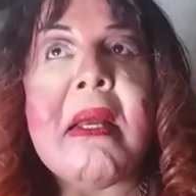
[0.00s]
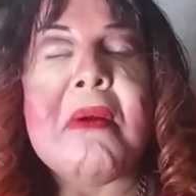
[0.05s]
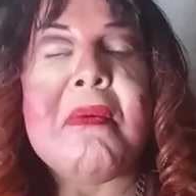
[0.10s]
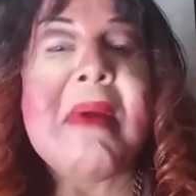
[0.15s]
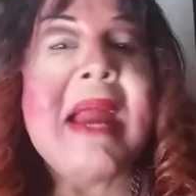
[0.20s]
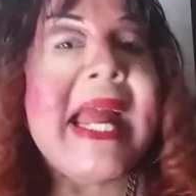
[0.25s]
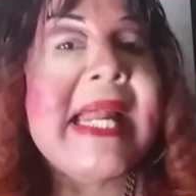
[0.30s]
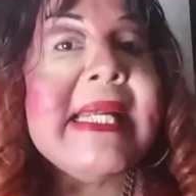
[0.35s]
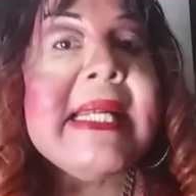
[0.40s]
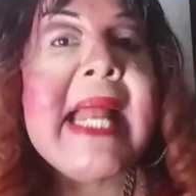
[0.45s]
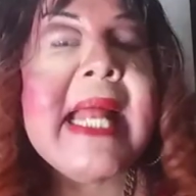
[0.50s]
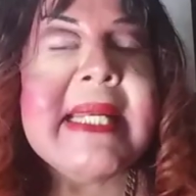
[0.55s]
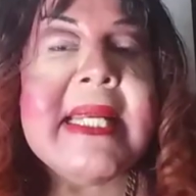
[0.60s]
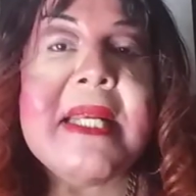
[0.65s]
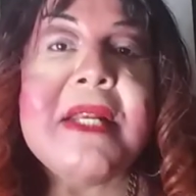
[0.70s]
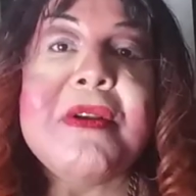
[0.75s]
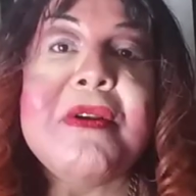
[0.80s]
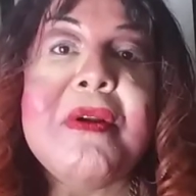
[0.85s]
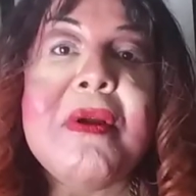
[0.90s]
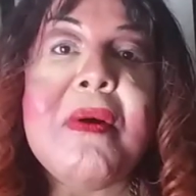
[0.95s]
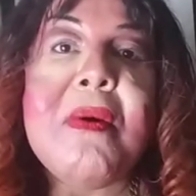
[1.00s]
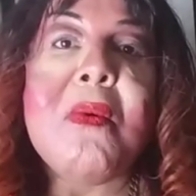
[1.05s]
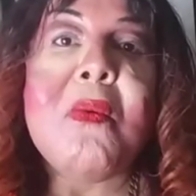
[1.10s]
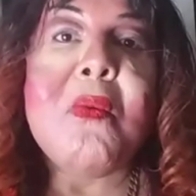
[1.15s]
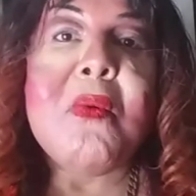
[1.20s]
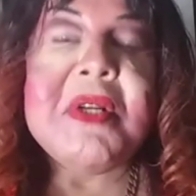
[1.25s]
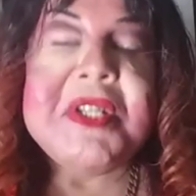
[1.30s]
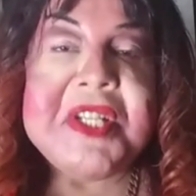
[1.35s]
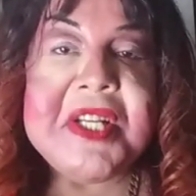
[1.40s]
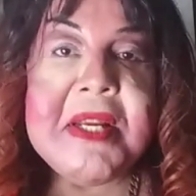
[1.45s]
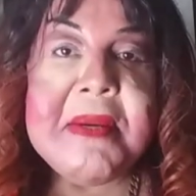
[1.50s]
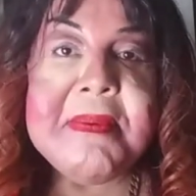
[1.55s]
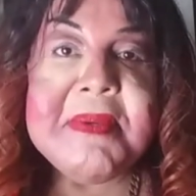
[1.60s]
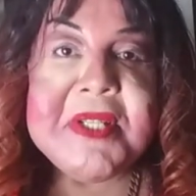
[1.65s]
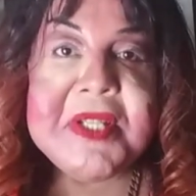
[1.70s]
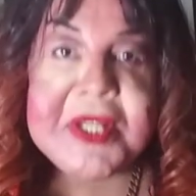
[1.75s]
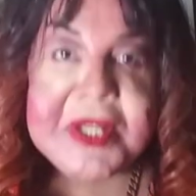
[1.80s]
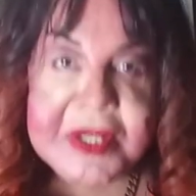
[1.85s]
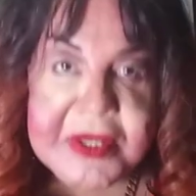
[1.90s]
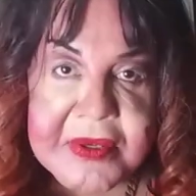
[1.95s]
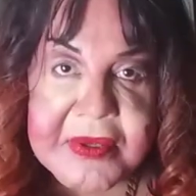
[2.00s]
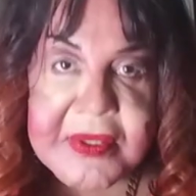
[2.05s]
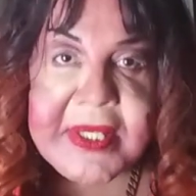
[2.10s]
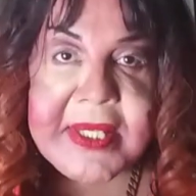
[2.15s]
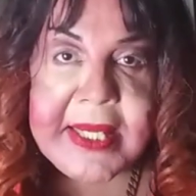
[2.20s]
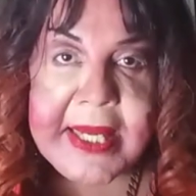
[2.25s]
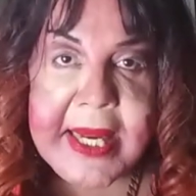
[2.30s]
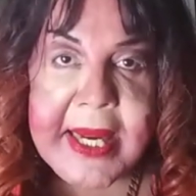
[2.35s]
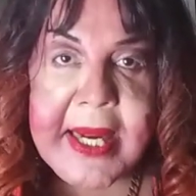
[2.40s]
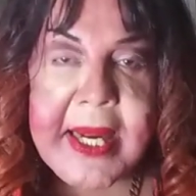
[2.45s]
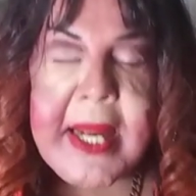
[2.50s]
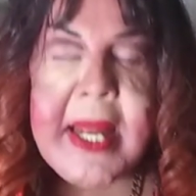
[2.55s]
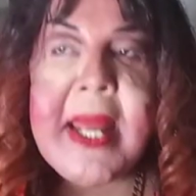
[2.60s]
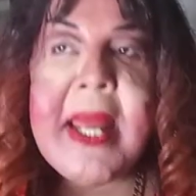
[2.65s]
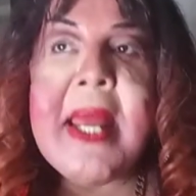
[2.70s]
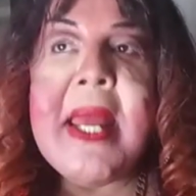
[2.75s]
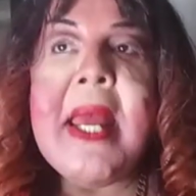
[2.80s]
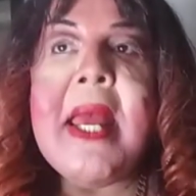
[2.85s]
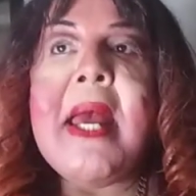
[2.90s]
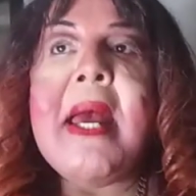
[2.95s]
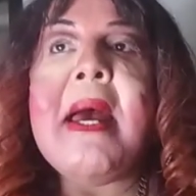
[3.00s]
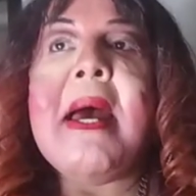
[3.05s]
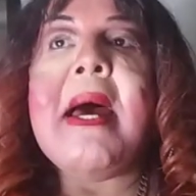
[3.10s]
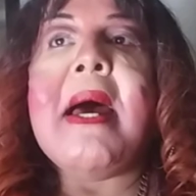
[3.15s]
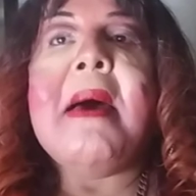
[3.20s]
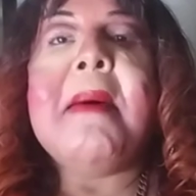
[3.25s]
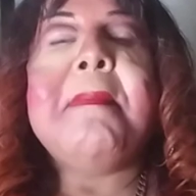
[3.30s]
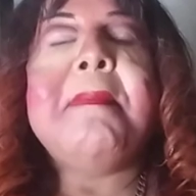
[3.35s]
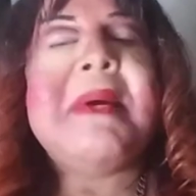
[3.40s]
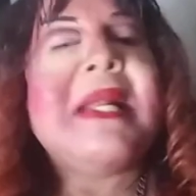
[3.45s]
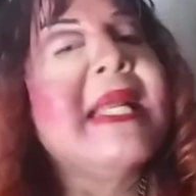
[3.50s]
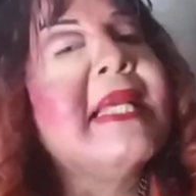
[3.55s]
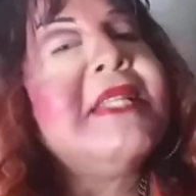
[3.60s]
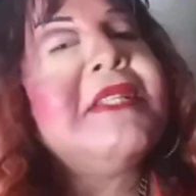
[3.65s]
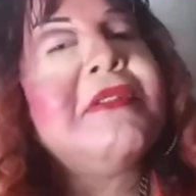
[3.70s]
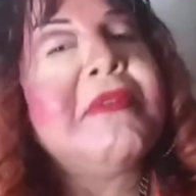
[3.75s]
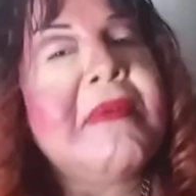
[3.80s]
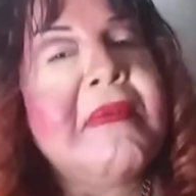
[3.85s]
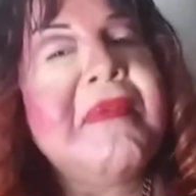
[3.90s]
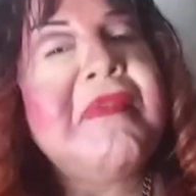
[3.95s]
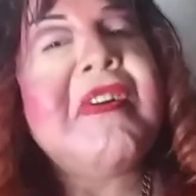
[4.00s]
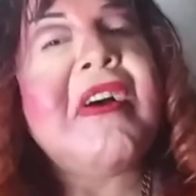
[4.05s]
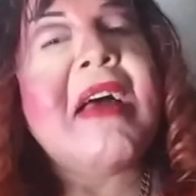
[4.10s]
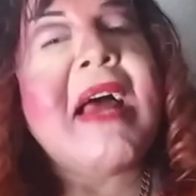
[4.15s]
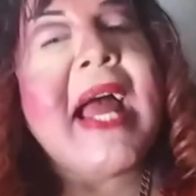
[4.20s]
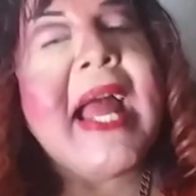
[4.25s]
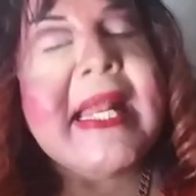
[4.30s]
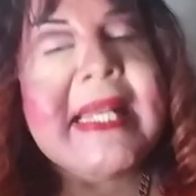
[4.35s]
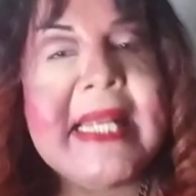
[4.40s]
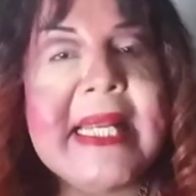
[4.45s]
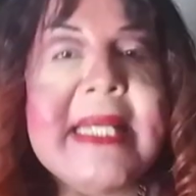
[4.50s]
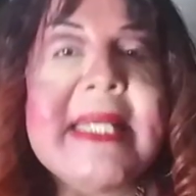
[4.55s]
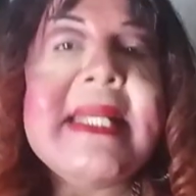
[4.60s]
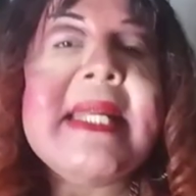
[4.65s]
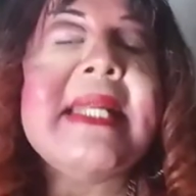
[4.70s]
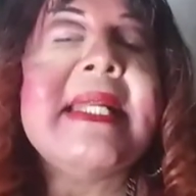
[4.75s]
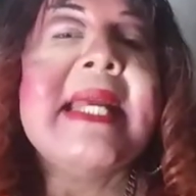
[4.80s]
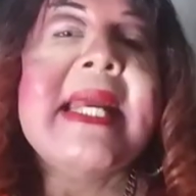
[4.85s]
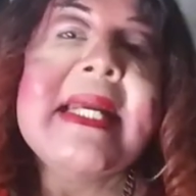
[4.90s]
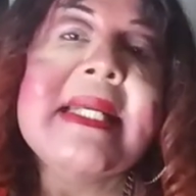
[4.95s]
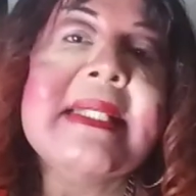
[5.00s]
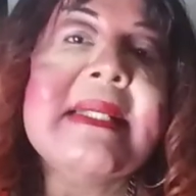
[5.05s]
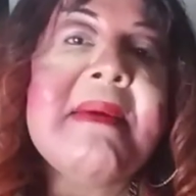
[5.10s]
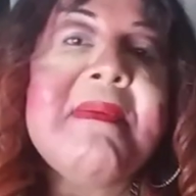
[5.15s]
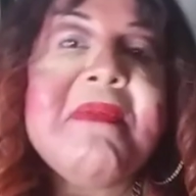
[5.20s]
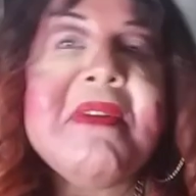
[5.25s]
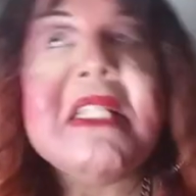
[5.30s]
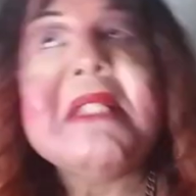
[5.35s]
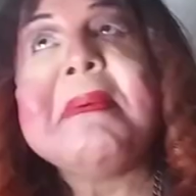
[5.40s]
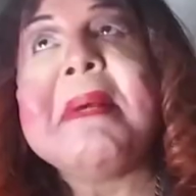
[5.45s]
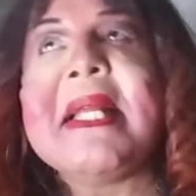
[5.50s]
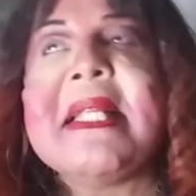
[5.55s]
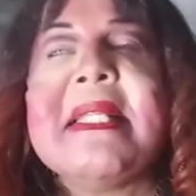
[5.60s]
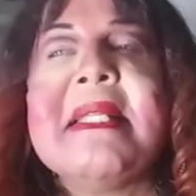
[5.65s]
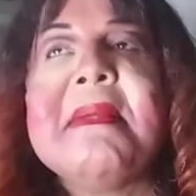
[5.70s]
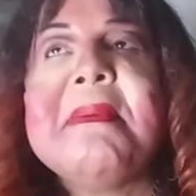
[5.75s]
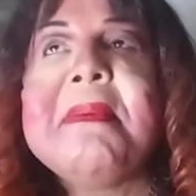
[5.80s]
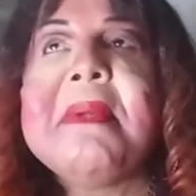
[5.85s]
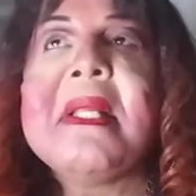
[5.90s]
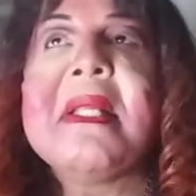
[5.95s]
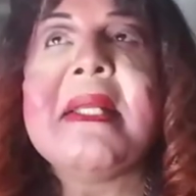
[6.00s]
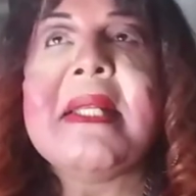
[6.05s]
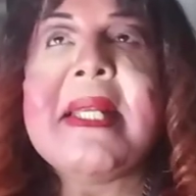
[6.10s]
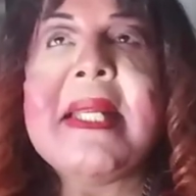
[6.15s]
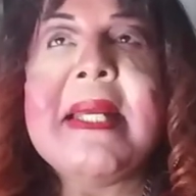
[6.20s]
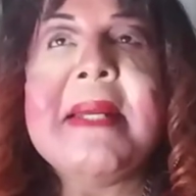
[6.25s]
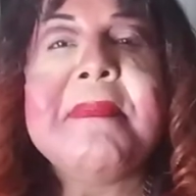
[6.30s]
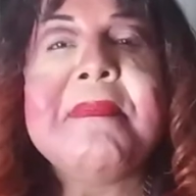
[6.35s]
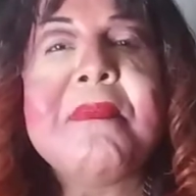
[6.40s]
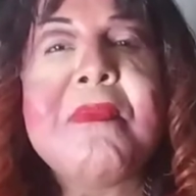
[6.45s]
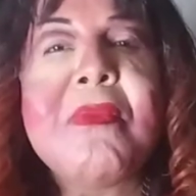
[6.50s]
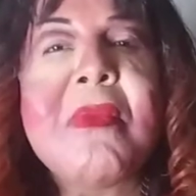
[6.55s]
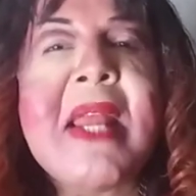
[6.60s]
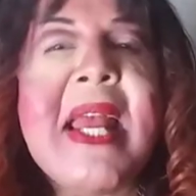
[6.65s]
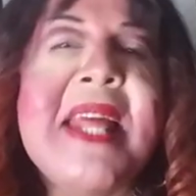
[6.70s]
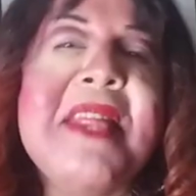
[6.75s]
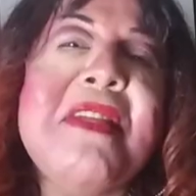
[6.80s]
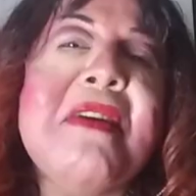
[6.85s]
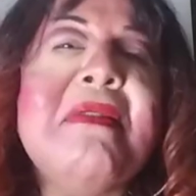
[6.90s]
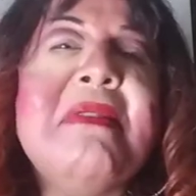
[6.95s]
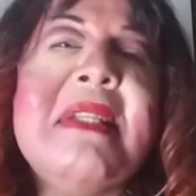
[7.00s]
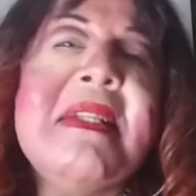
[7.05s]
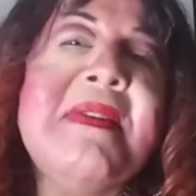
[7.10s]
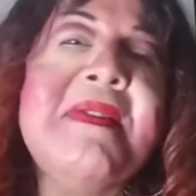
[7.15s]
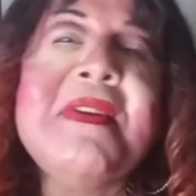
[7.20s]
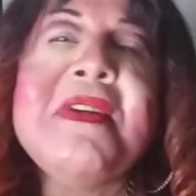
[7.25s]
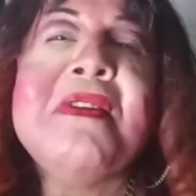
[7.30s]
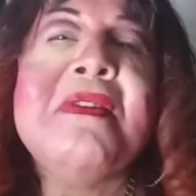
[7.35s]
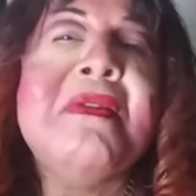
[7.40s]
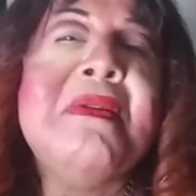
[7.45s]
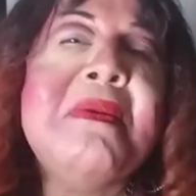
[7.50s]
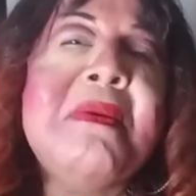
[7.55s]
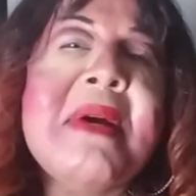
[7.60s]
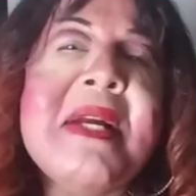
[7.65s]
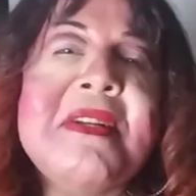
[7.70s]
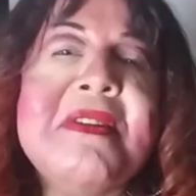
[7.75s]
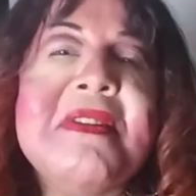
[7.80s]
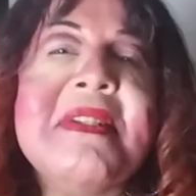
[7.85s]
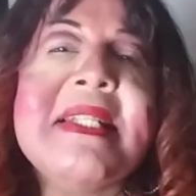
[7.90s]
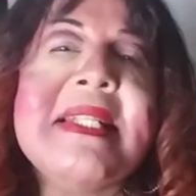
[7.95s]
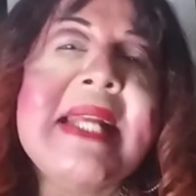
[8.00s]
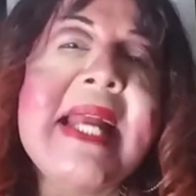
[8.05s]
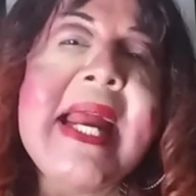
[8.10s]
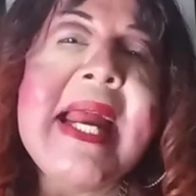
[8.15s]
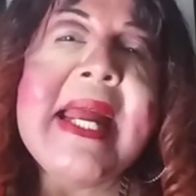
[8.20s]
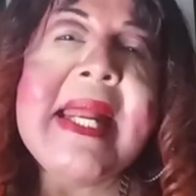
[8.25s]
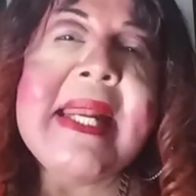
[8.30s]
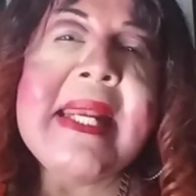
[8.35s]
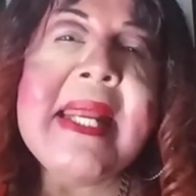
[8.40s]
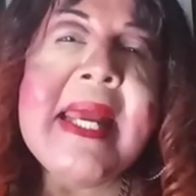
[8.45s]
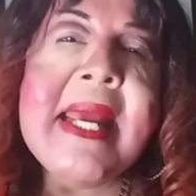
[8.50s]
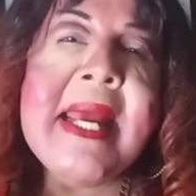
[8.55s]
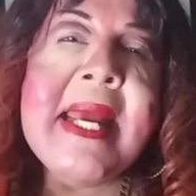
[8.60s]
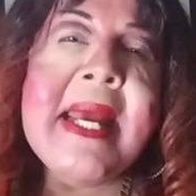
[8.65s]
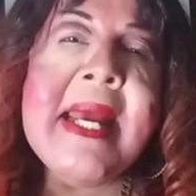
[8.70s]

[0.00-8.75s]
granted, I didn't know what she was using, but I still felt I needed to take some responsibility. And those of you who understand